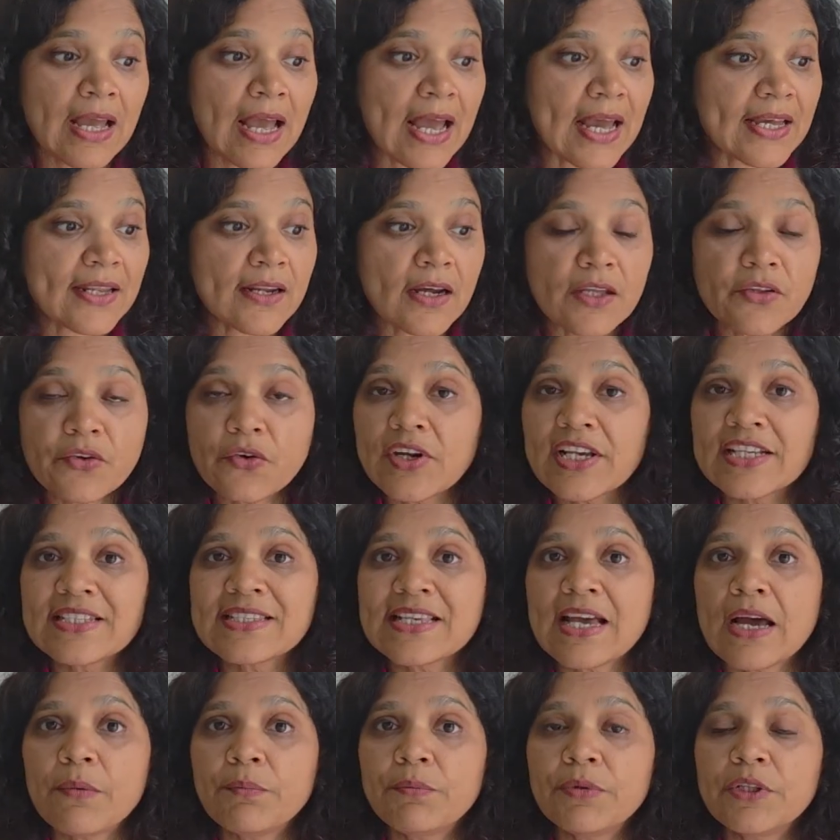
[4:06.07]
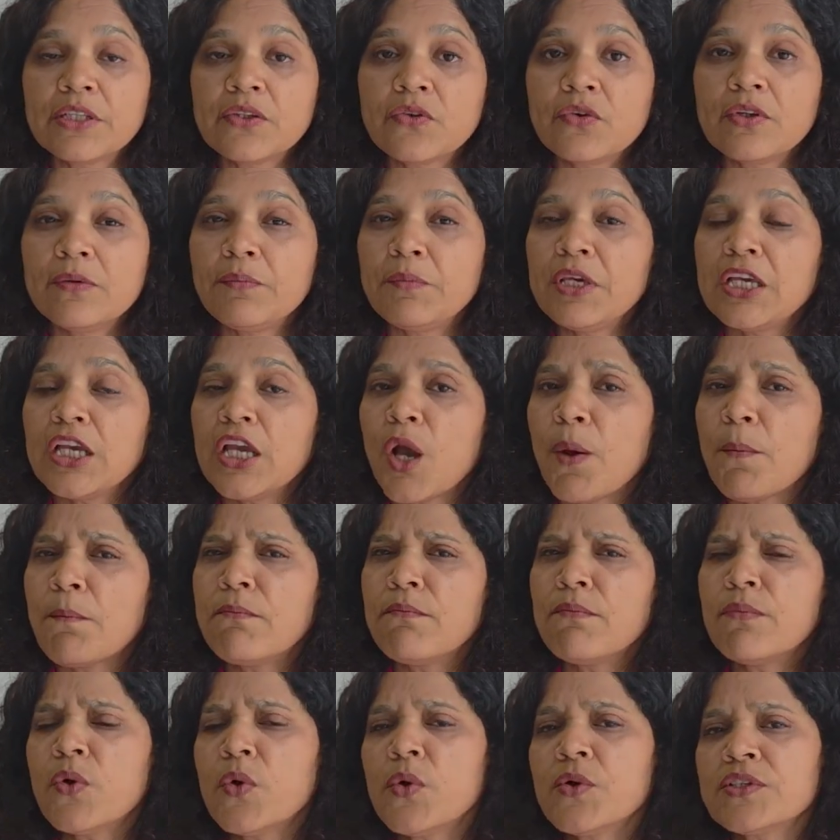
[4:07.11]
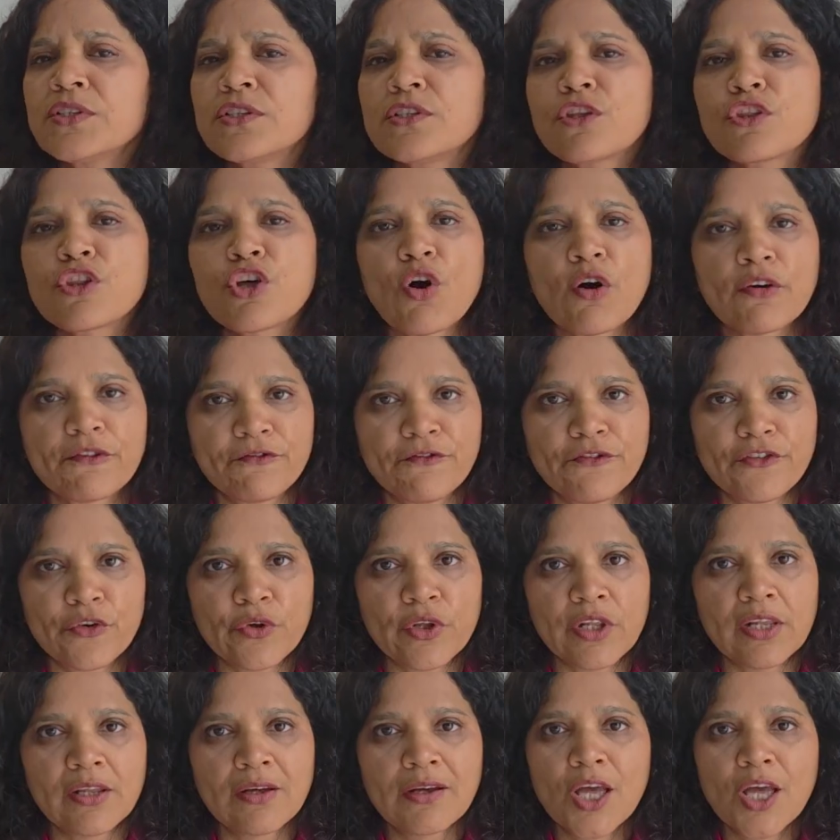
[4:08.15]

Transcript: Another example could be most thoughtful.